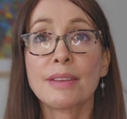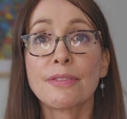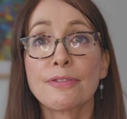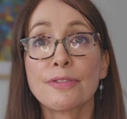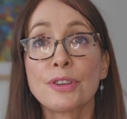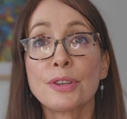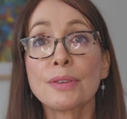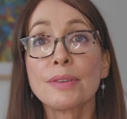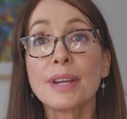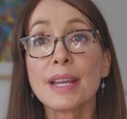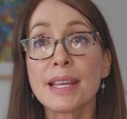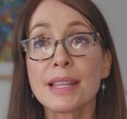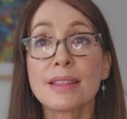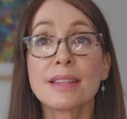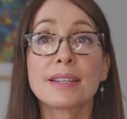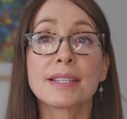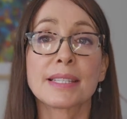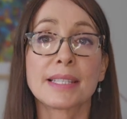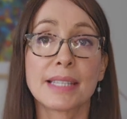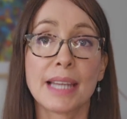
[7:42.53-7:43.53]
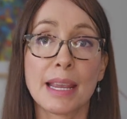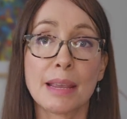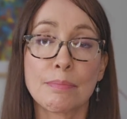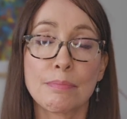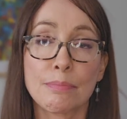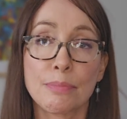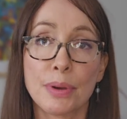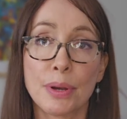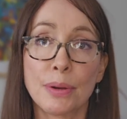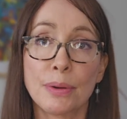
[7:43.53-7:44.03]
if you're in the
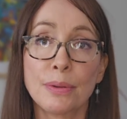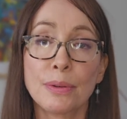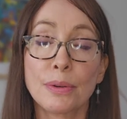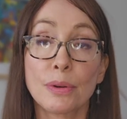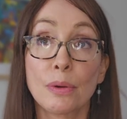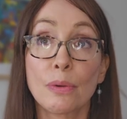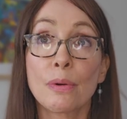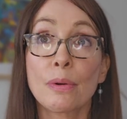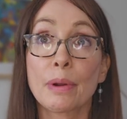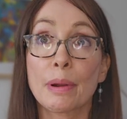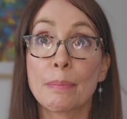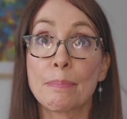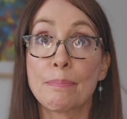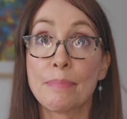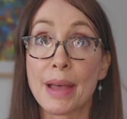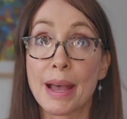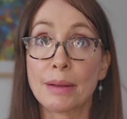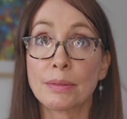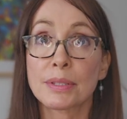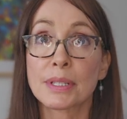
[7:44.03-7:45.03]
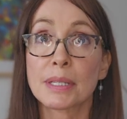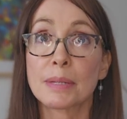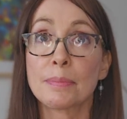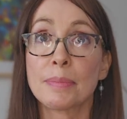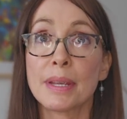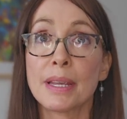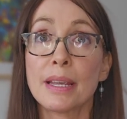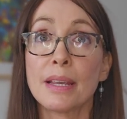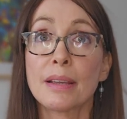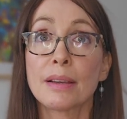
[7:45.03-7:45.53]
same boat or about to
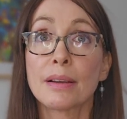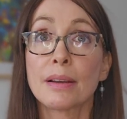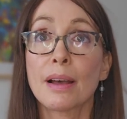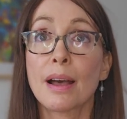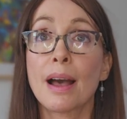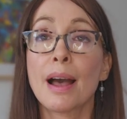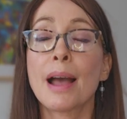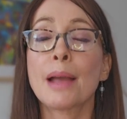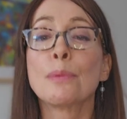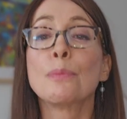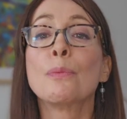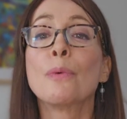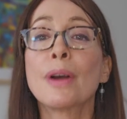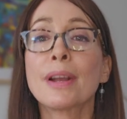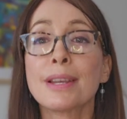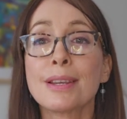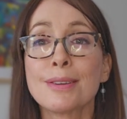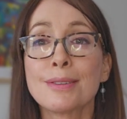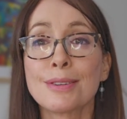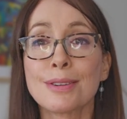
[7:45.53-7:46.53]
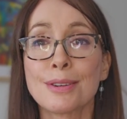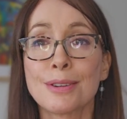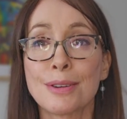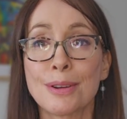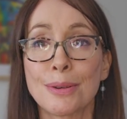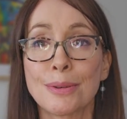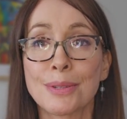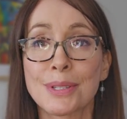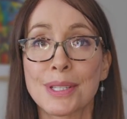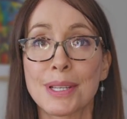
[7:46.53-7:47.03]
be, I want you to
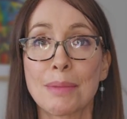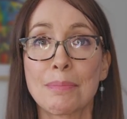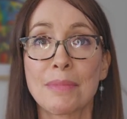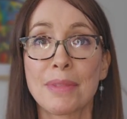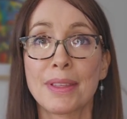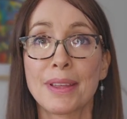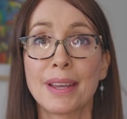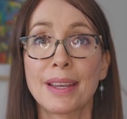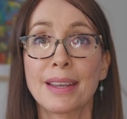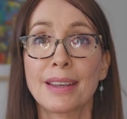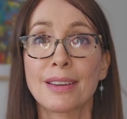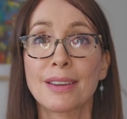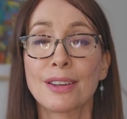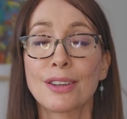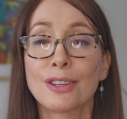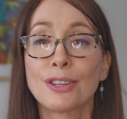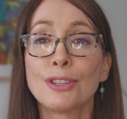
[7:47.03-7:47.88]
know something.